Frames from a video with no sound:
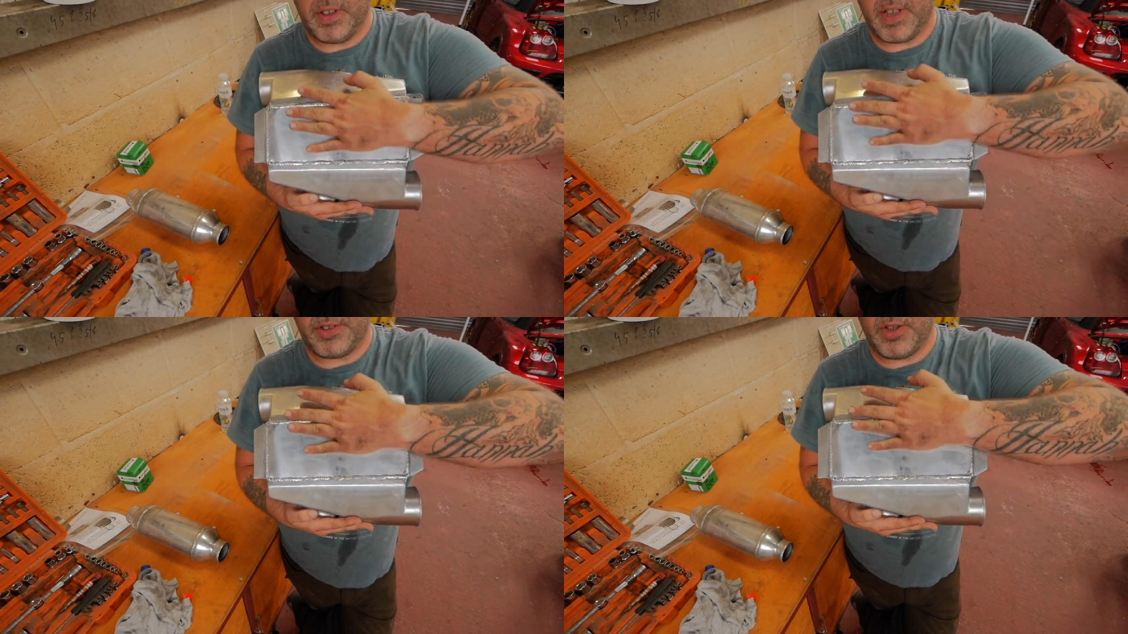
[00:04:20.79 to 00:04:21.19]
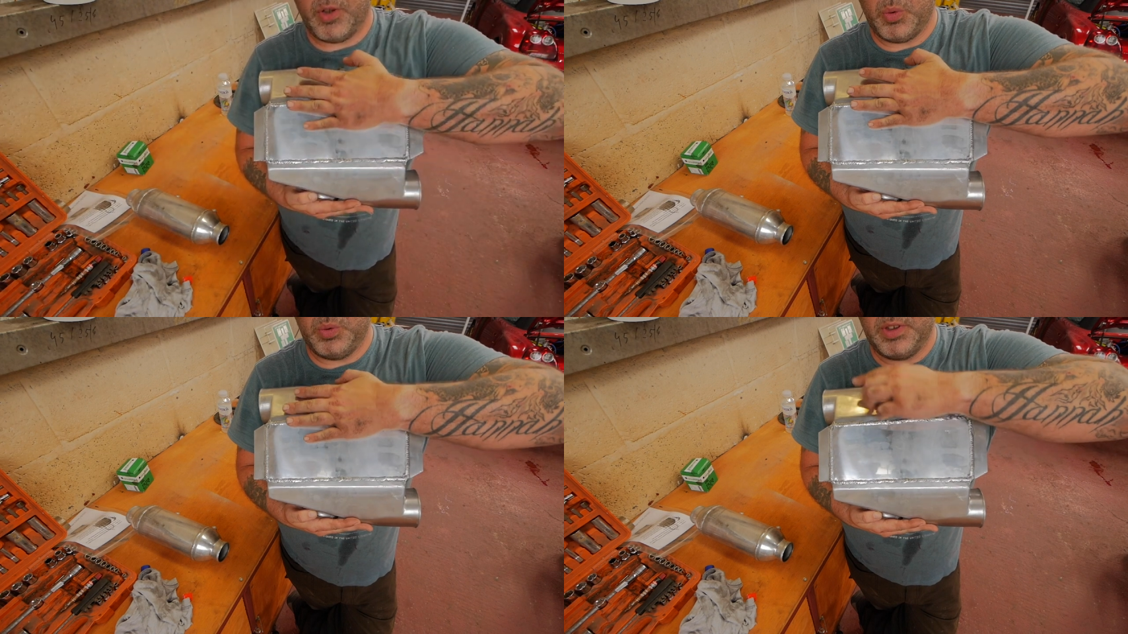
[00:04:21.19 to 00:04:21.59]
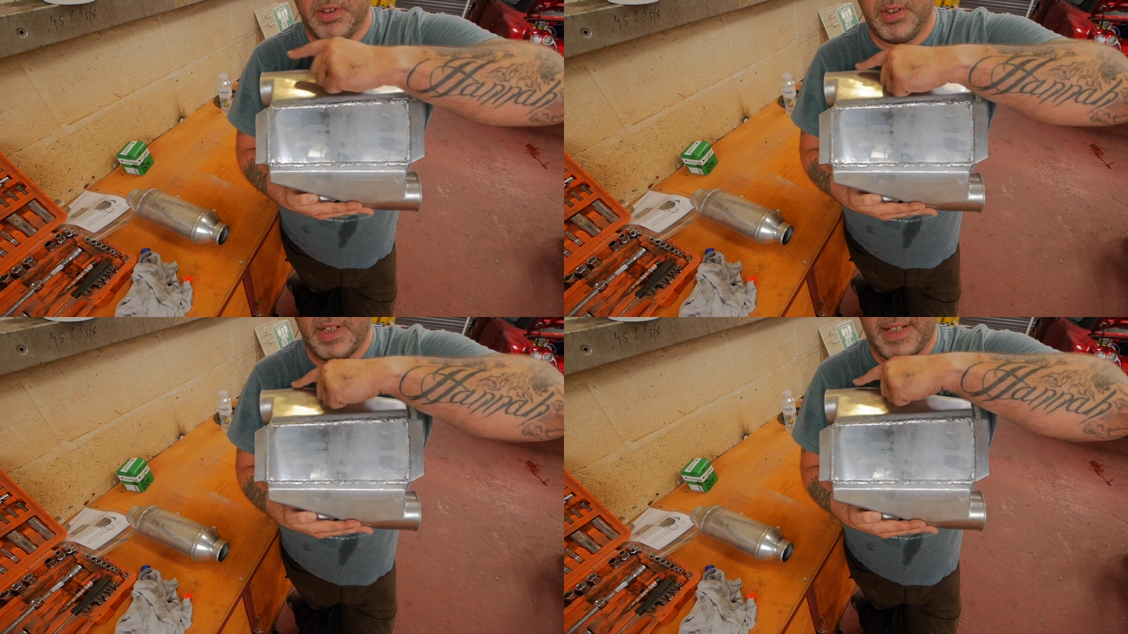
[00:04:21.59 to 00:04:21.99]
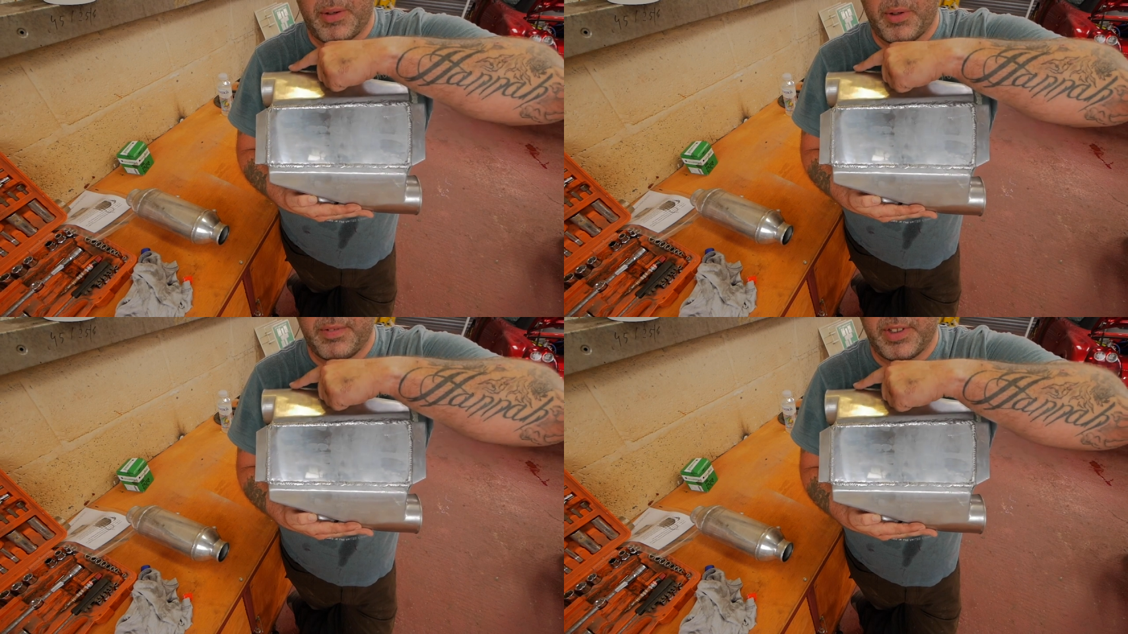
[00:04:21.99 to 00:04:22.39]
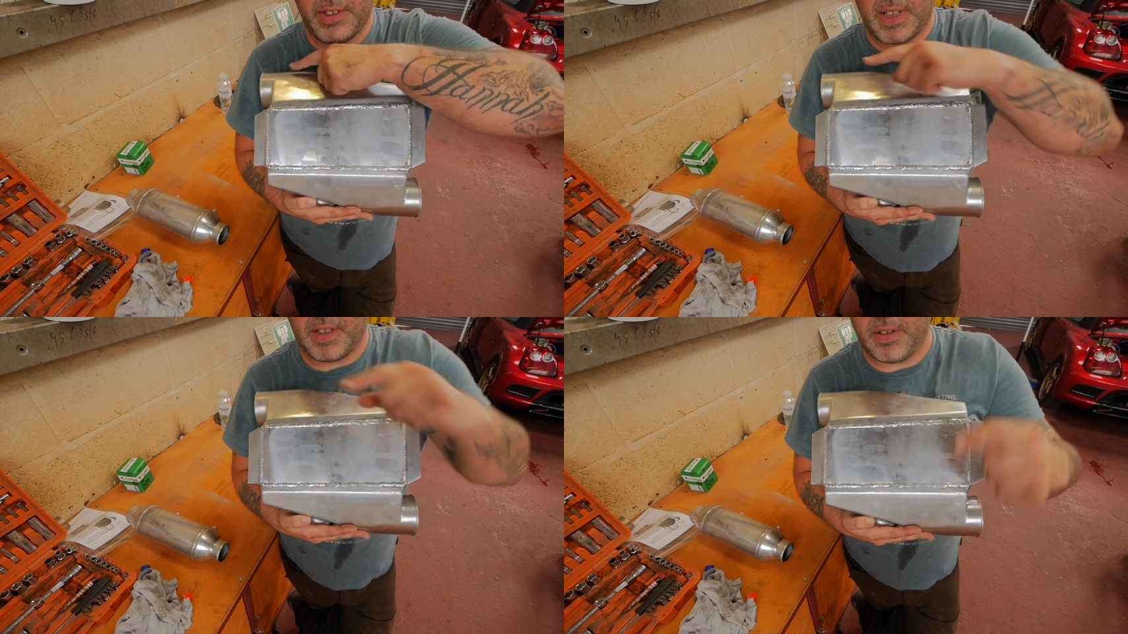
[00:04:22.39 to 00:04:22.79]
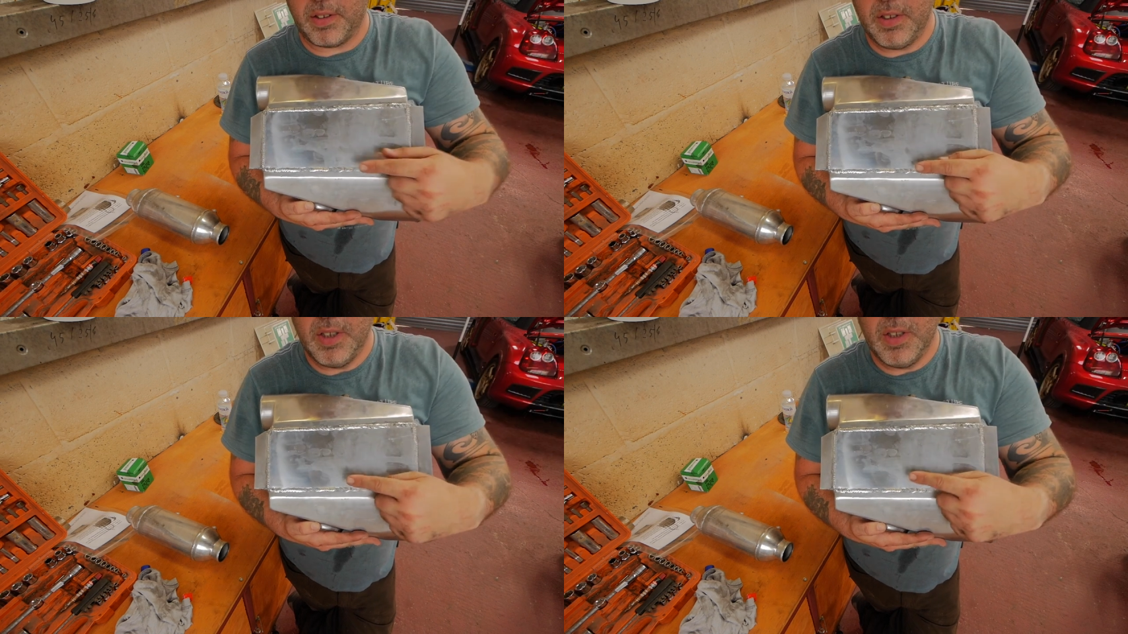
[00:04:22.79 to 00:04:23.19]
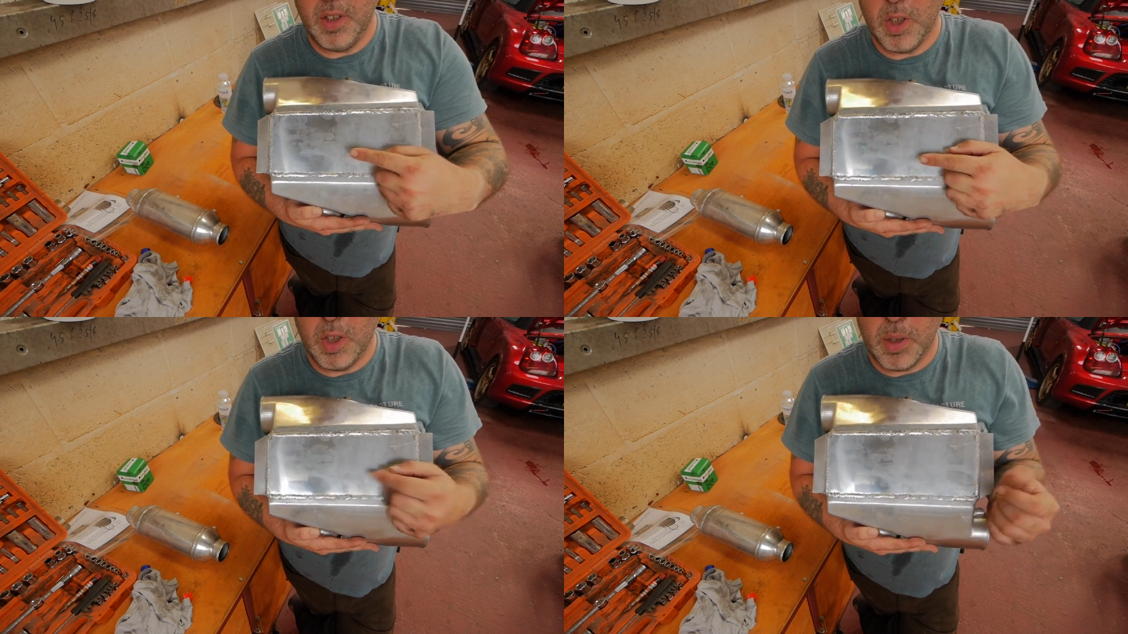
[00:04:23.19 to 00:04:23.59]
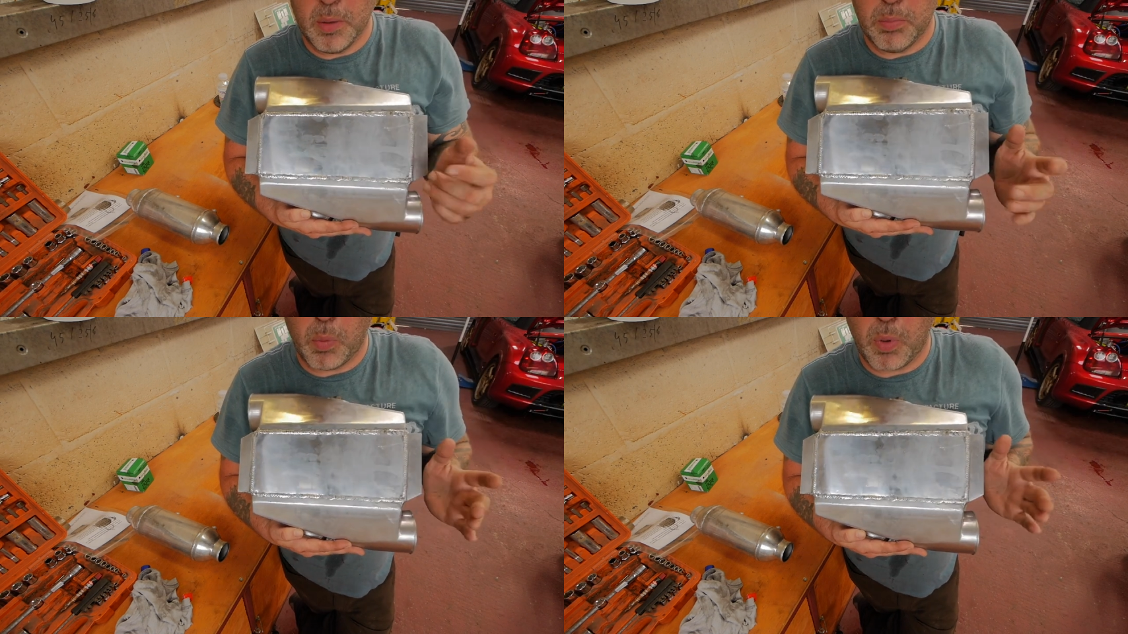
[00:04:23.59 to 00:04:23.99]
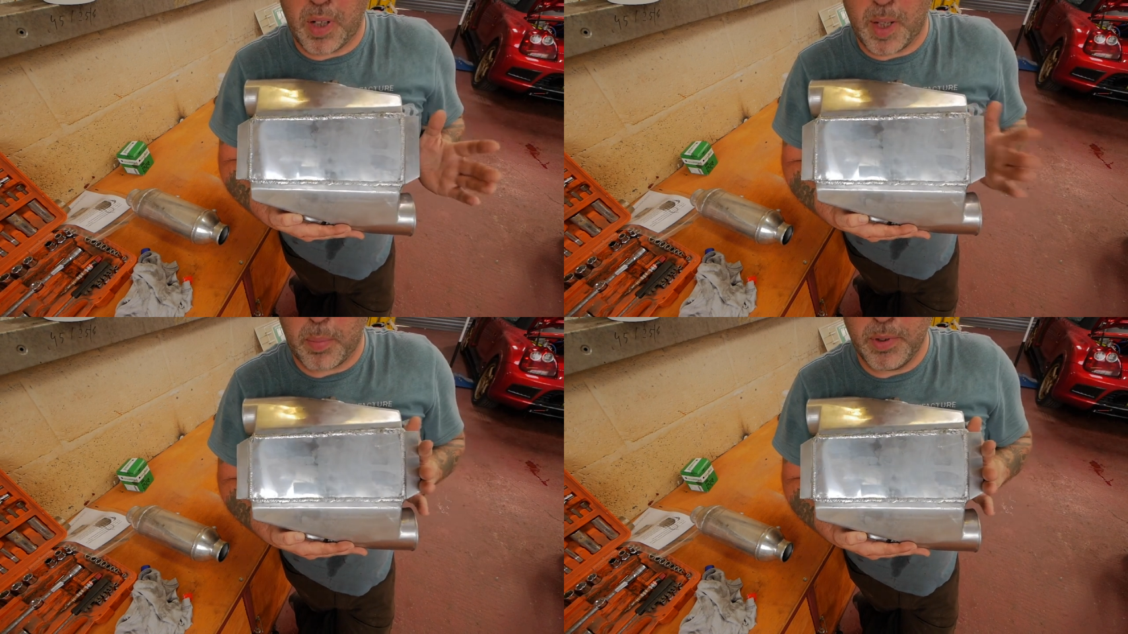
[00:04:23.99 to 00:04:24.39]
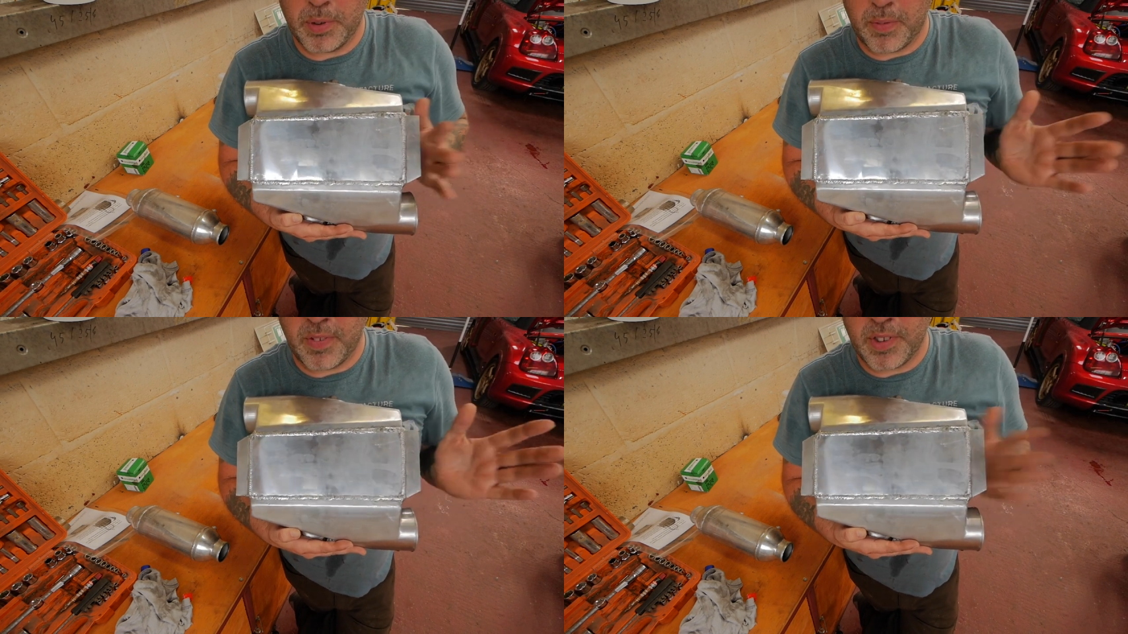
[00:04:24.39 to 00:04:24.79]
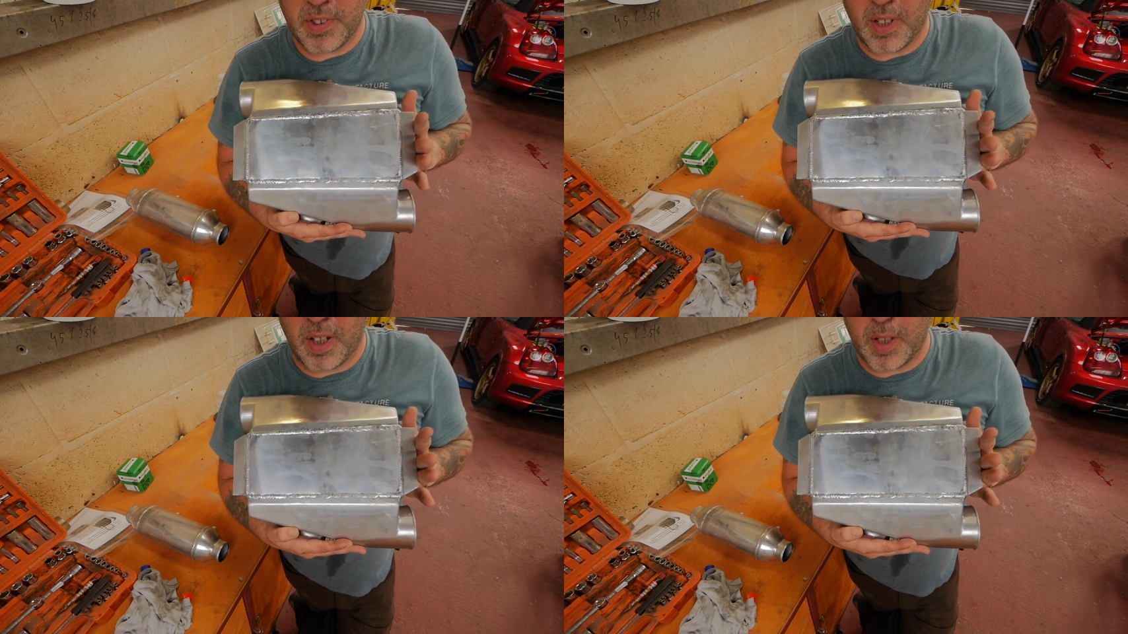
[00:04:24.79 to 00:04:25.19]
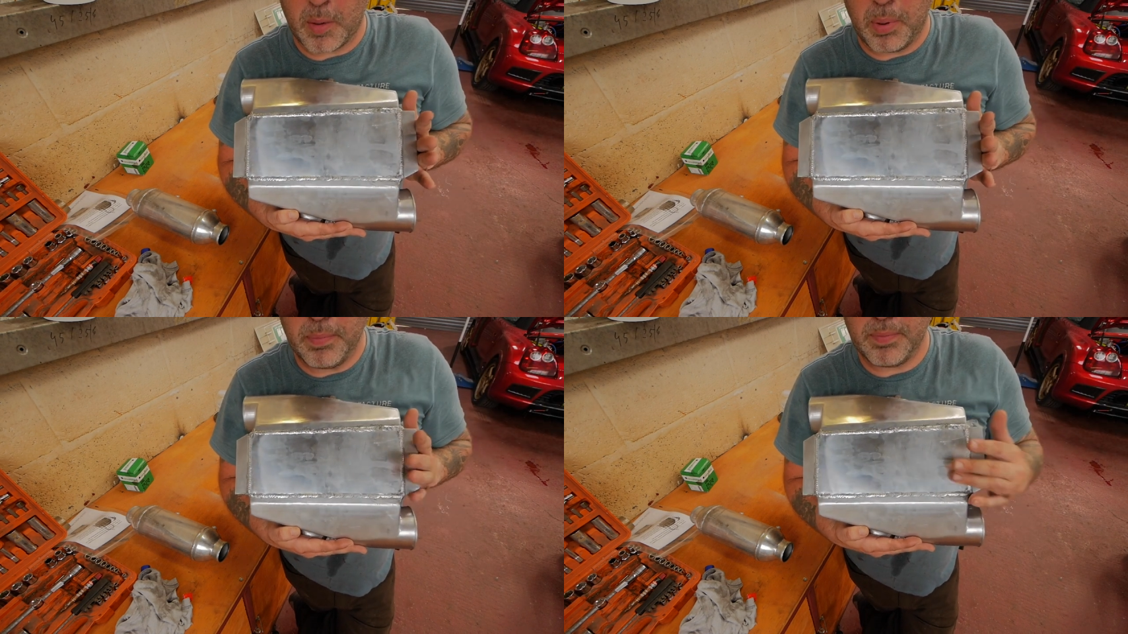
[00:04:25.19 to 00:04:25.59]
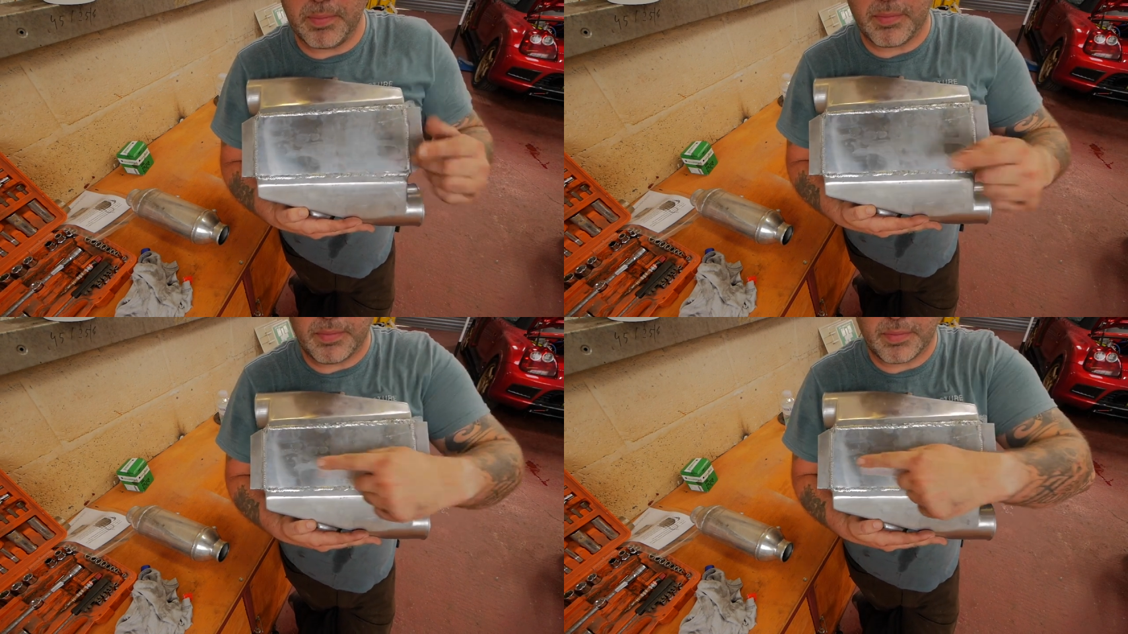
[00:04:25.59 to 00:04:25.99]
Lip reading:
Nobody's mouth can be seen.